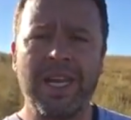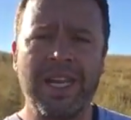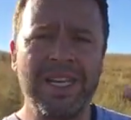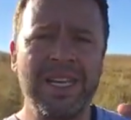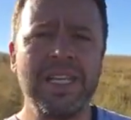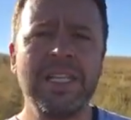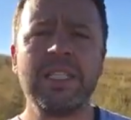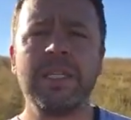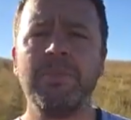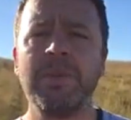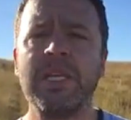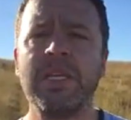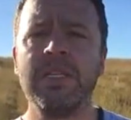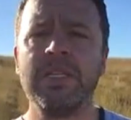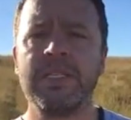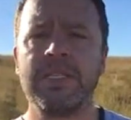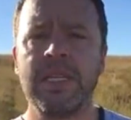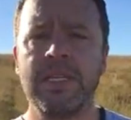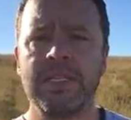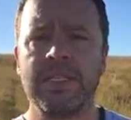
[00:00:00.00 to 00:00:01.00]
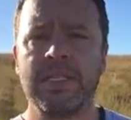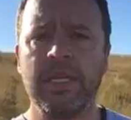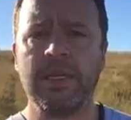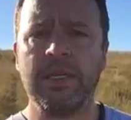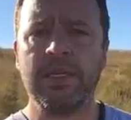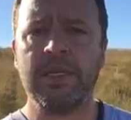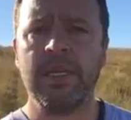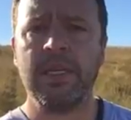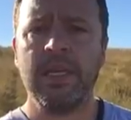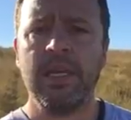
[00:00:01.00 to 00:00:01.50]
And it needs to be
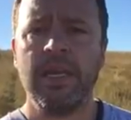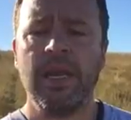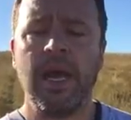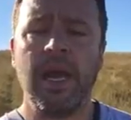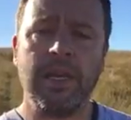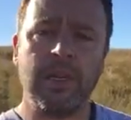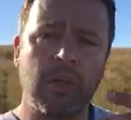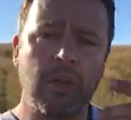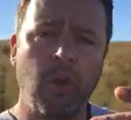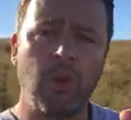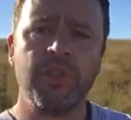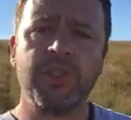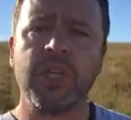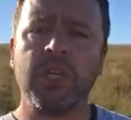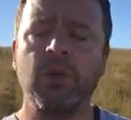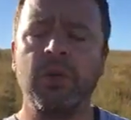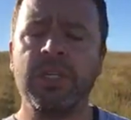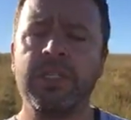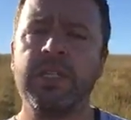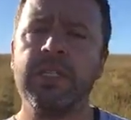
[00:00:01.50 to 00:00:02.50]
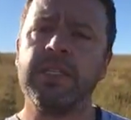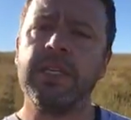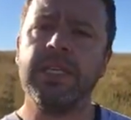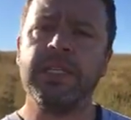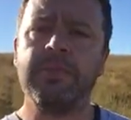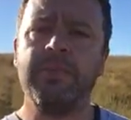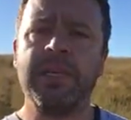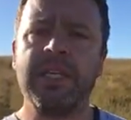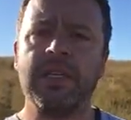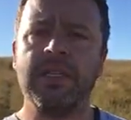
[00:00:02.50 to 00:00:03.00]
consistent, and the consequences
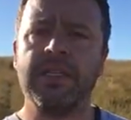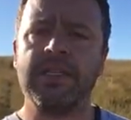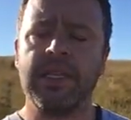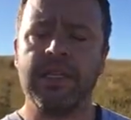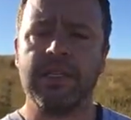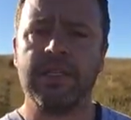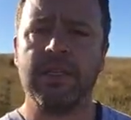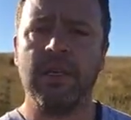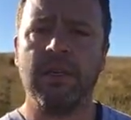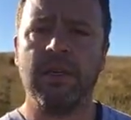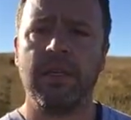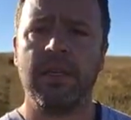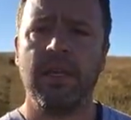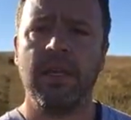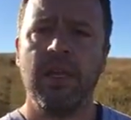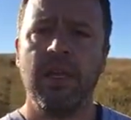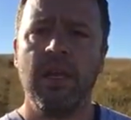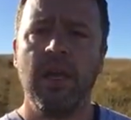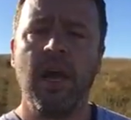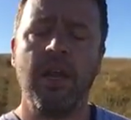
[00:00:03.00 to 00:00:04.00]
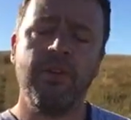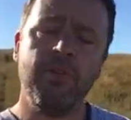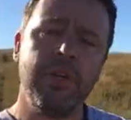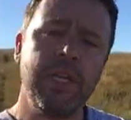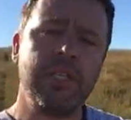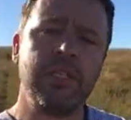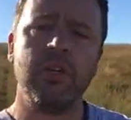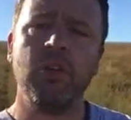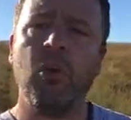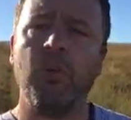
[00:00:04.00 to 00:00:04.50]
need to be consistent. And you
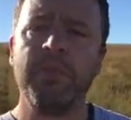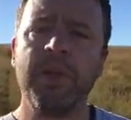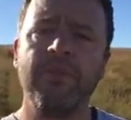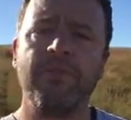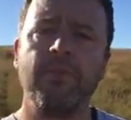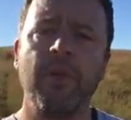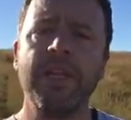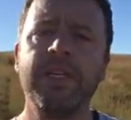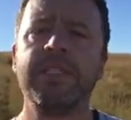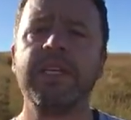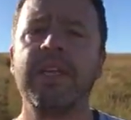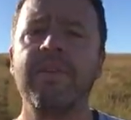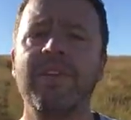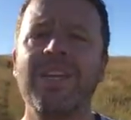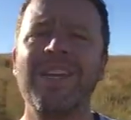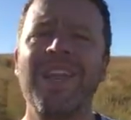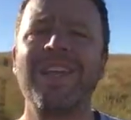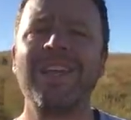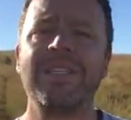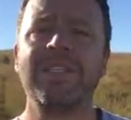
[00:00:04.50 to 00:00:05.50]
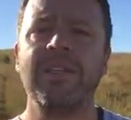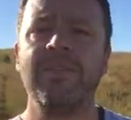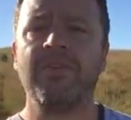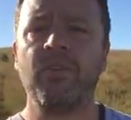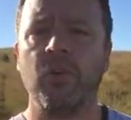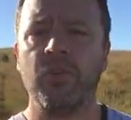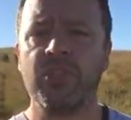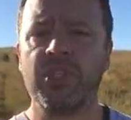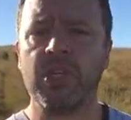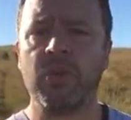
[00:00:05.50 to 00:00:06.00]
need to not be afraid to give a negative
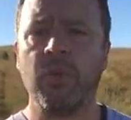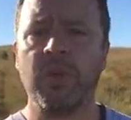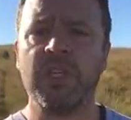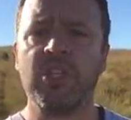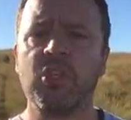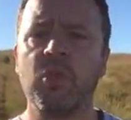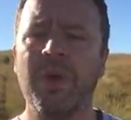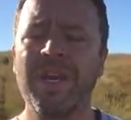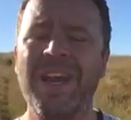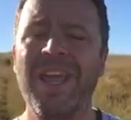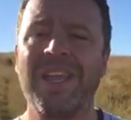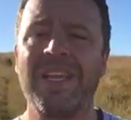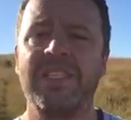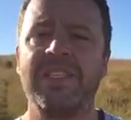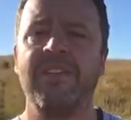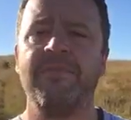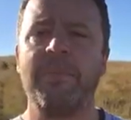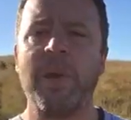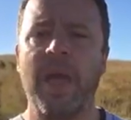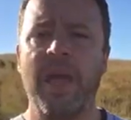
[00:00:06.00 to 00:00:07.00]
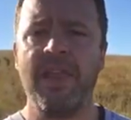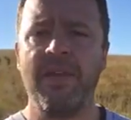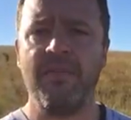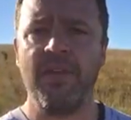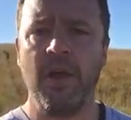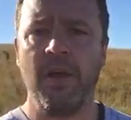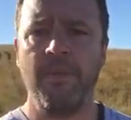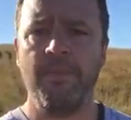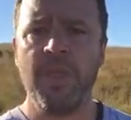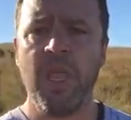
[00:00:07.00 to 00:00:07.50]
consequence negative
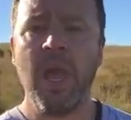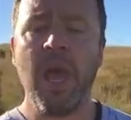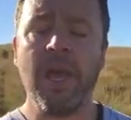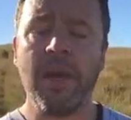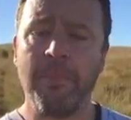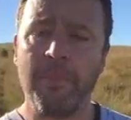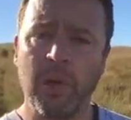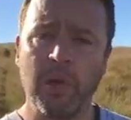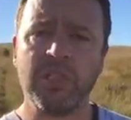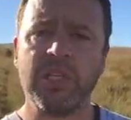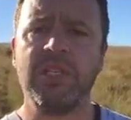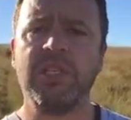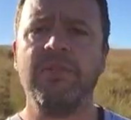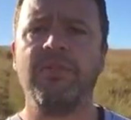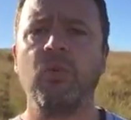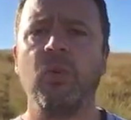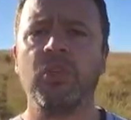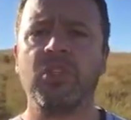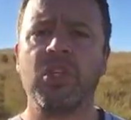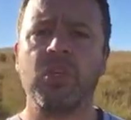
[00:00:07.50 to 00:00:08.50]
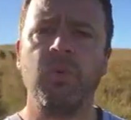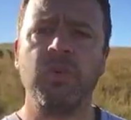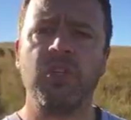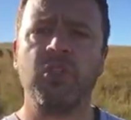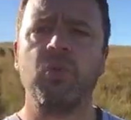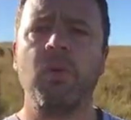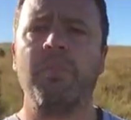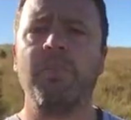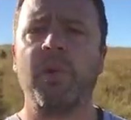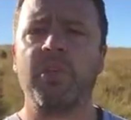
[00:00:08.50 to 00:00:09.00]
behavior and a positive consequence
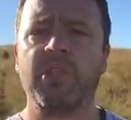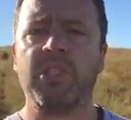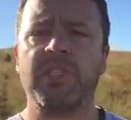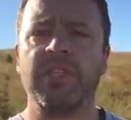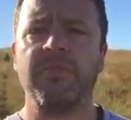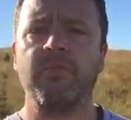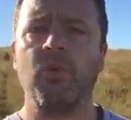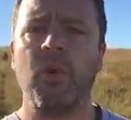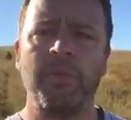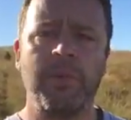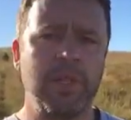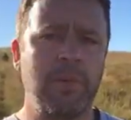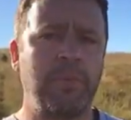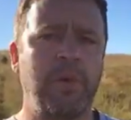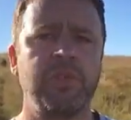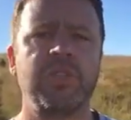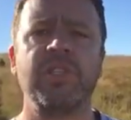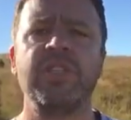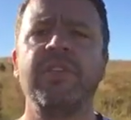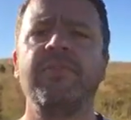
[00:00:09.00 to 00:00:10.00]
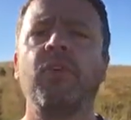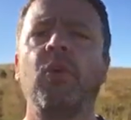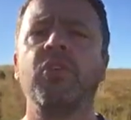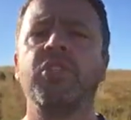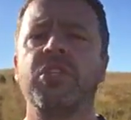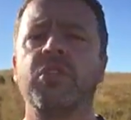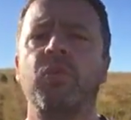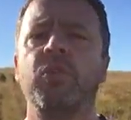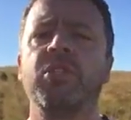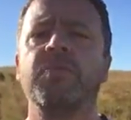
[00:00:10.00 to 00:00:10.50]
to a positive one. But the positive
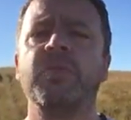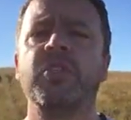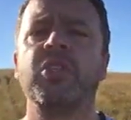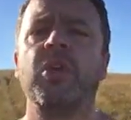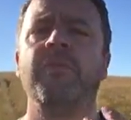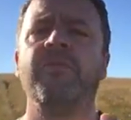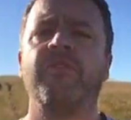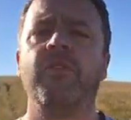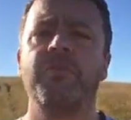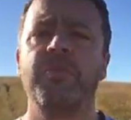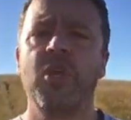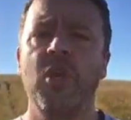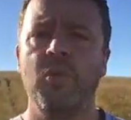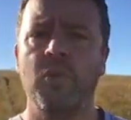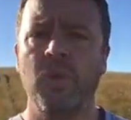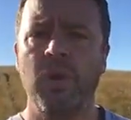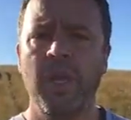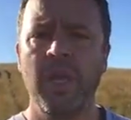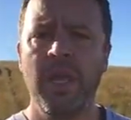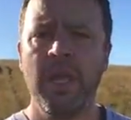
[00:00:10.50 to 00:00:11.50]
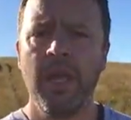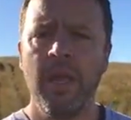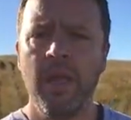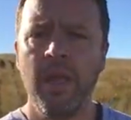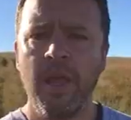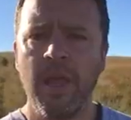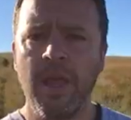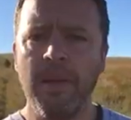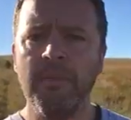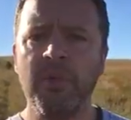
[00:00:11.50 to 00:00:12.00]
consequence must come from you.
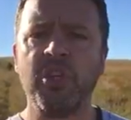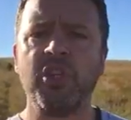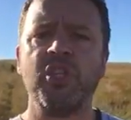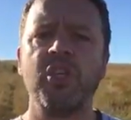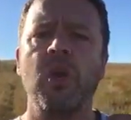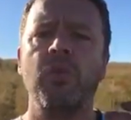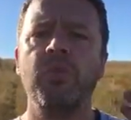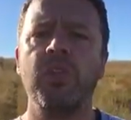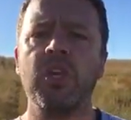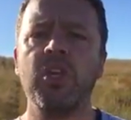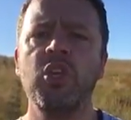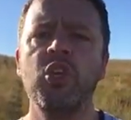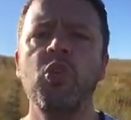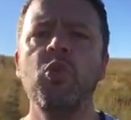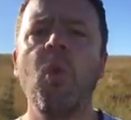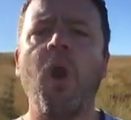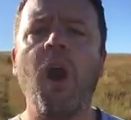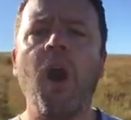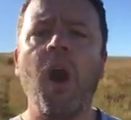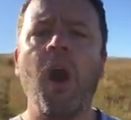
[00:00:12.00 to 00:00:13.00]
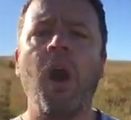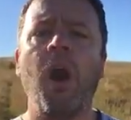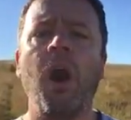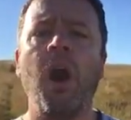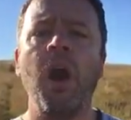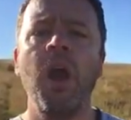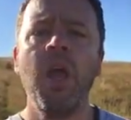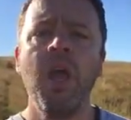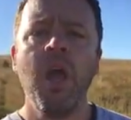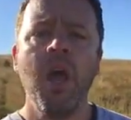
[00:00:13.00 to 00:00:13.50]
It must show that you
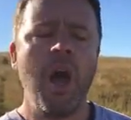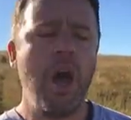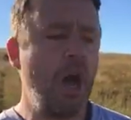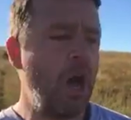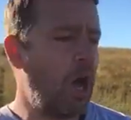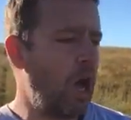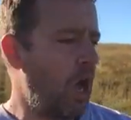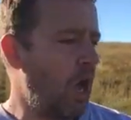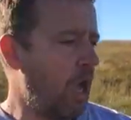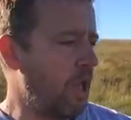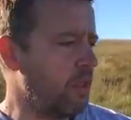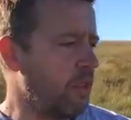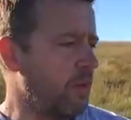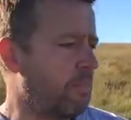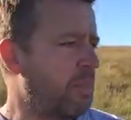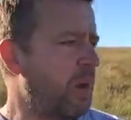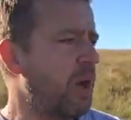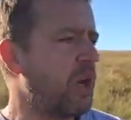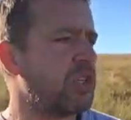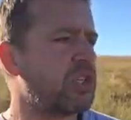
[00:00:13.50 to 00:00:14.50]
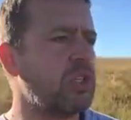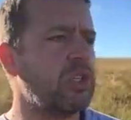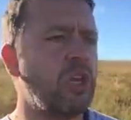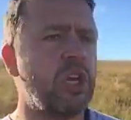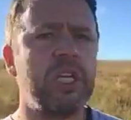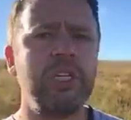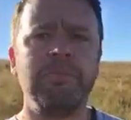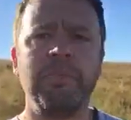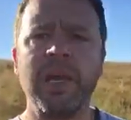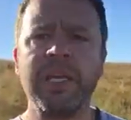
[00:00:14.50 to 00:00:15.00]
are the person
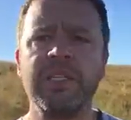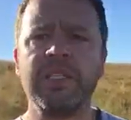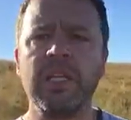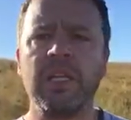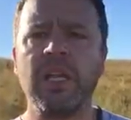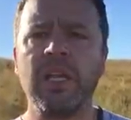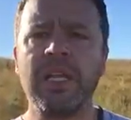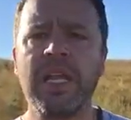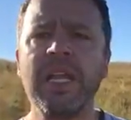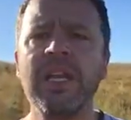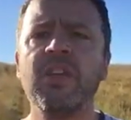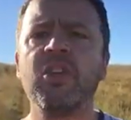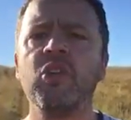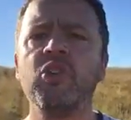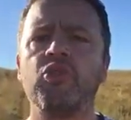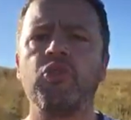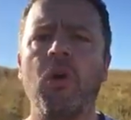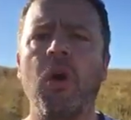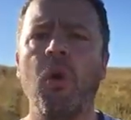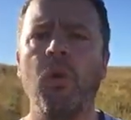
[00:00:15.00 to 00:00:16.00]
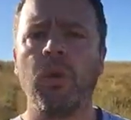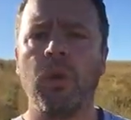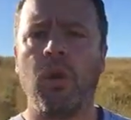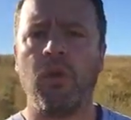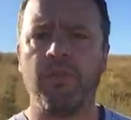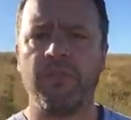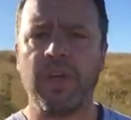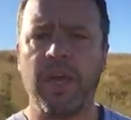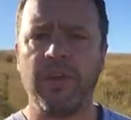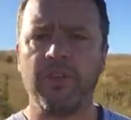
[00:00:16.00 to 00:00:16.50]
that is basically in
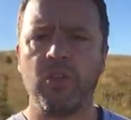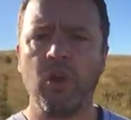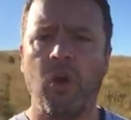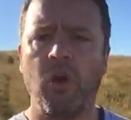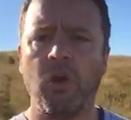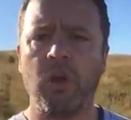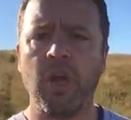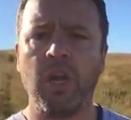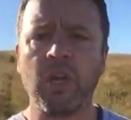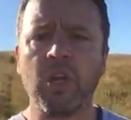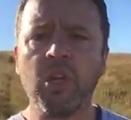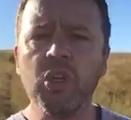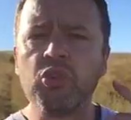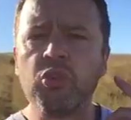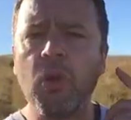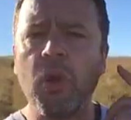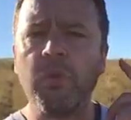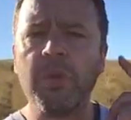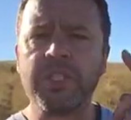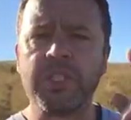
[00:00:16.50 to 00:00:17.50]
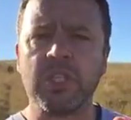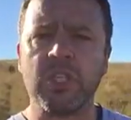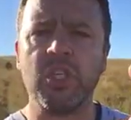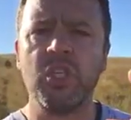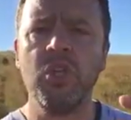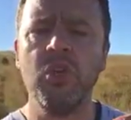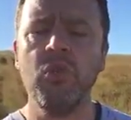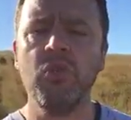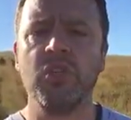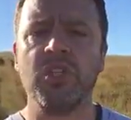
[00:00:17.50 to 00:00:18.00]
control of that dog. And control is a
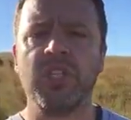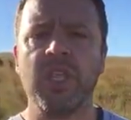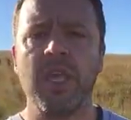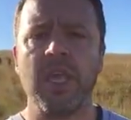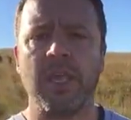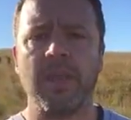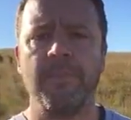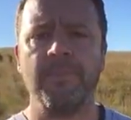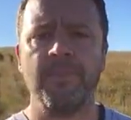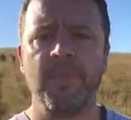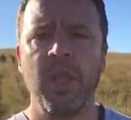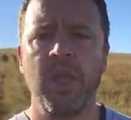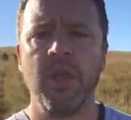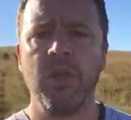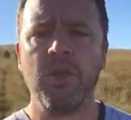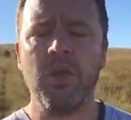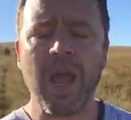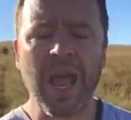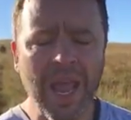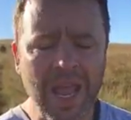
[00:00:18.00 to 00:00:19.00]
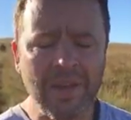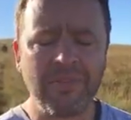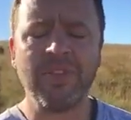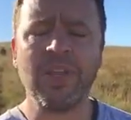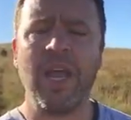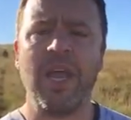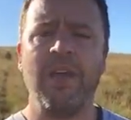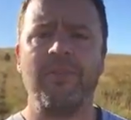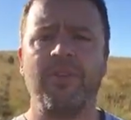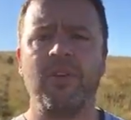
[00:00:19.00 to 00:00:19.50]
huge thing. You have
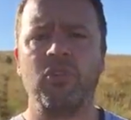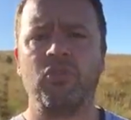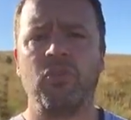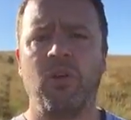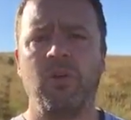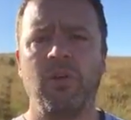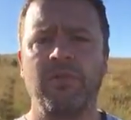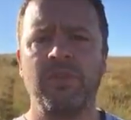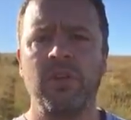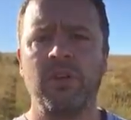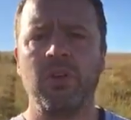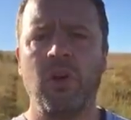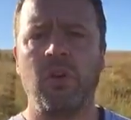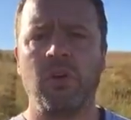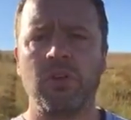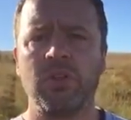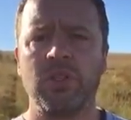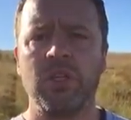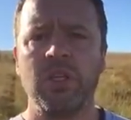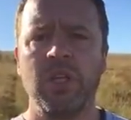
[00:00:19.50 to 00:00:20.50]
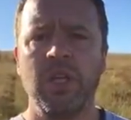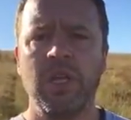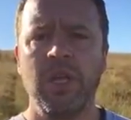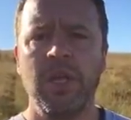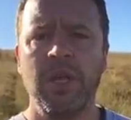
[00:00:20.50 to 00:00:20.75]
to have control of your dogs.